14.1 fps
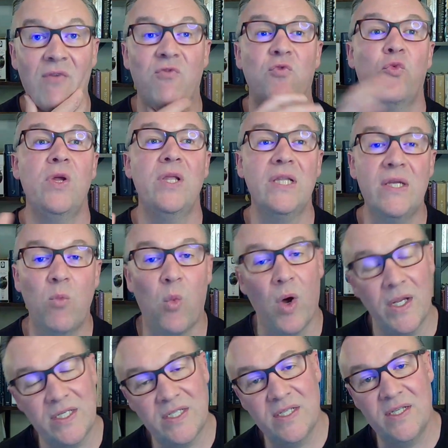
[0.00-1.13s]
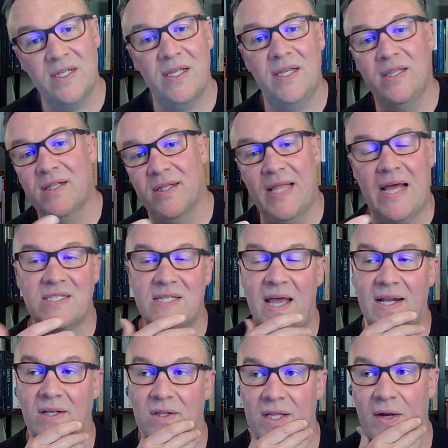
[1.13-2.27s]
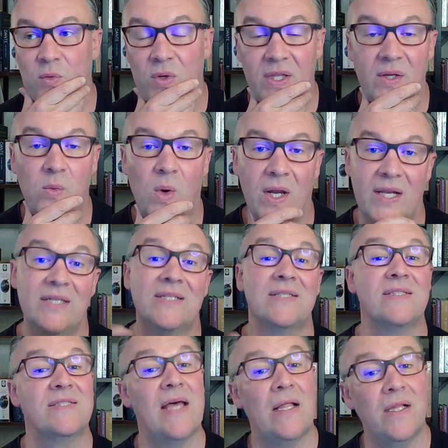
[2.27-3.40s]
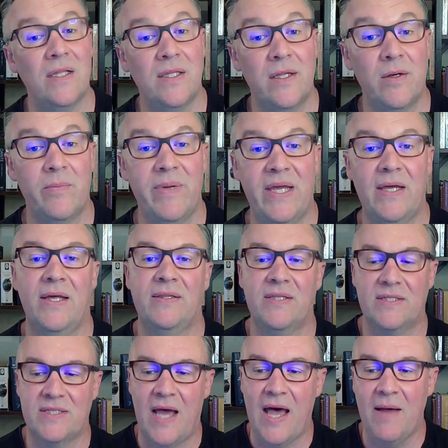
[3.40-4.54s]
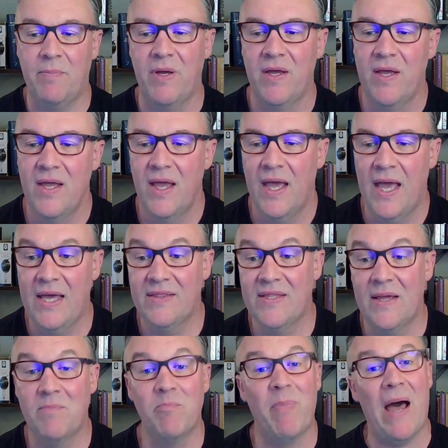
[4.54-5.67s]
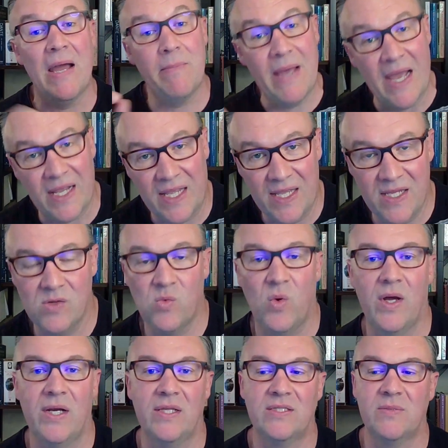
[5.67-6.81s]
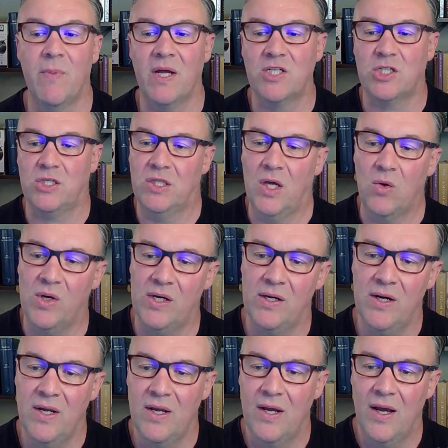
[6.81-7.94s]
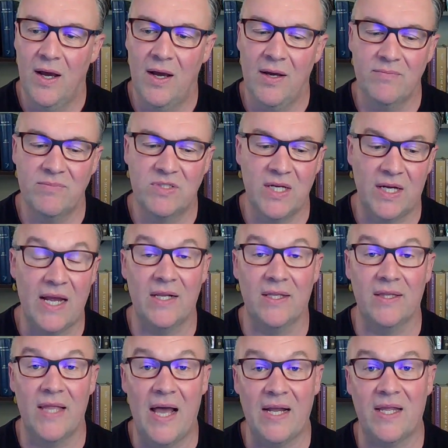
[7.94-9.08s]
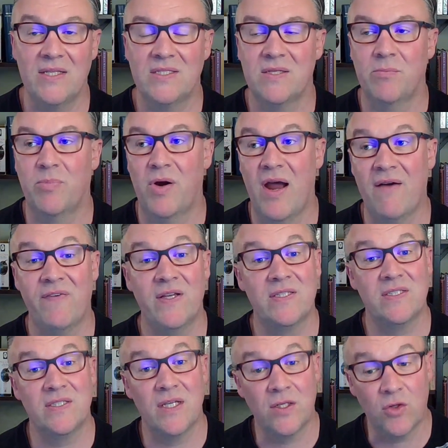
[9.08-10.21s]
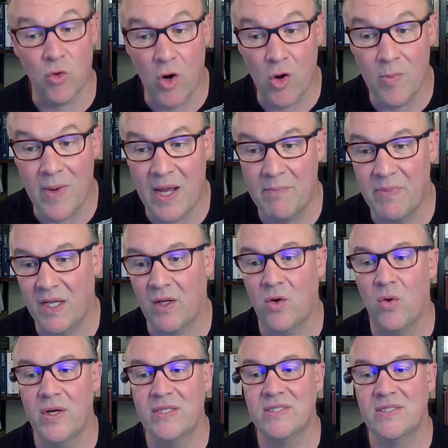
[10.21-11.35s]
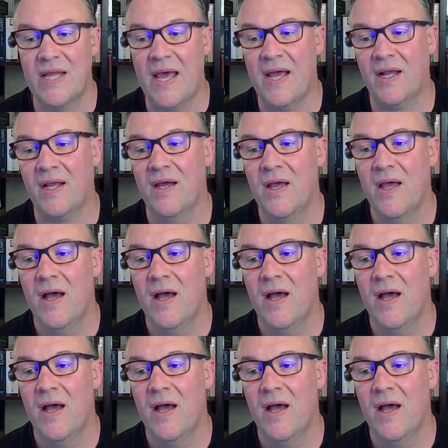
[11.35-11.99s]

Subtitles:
really wanted in the last cycle, I really wanted to sell a little bit at the top and then buy back in when it's much lower, to kind of lock in some profits and grow my Bitcoin stack.